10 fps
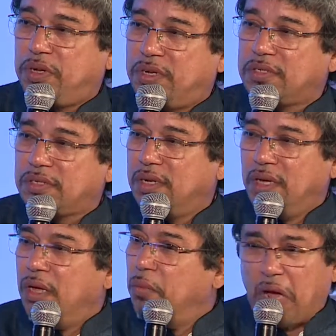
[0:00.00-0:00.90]
players.
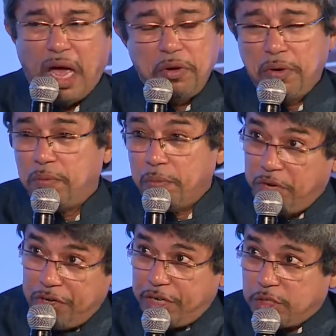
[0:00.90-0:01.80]
I,
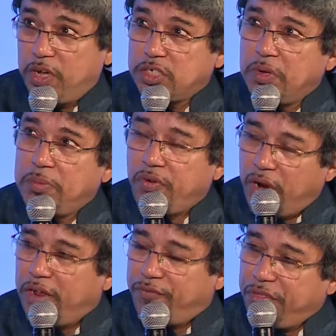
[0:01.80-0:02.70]
DTH players may be
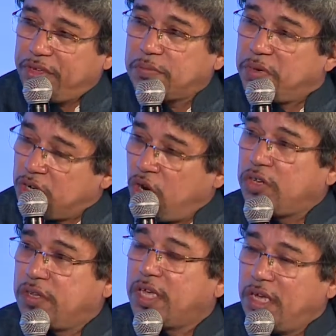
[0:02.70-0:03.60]
ready for this, but
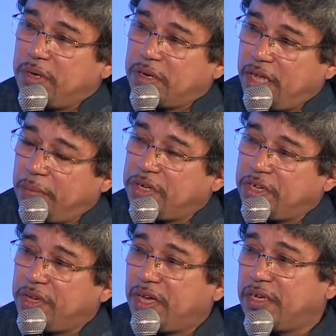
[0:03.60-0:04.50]
not the cable cable
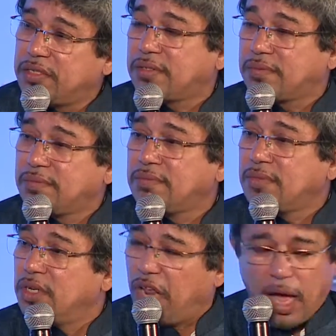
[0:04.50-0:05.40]
TV guys.
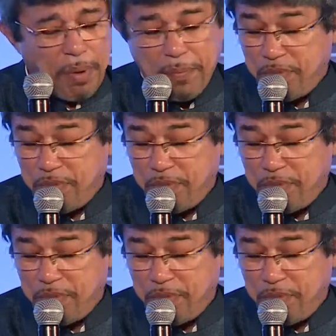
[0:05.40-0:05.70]
Okay, but yeah,